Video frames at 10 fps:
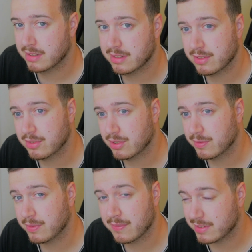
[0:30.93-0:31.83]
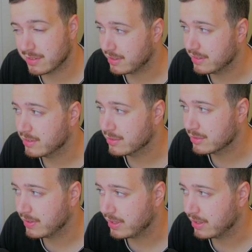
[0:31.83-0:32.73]
So if you haven't seen those
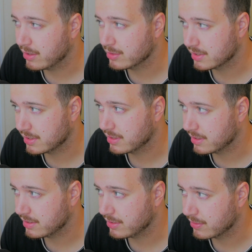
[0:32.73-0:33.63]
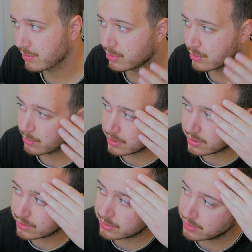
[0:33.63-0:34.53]
videos and this is your first one you're
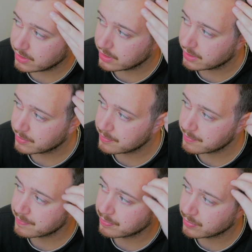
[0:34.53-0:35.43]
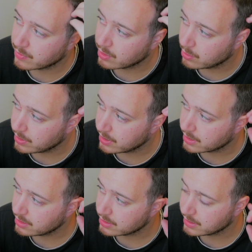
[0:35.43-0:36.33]
seeing, go take a
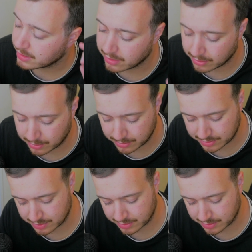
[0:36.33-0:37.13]
look at those.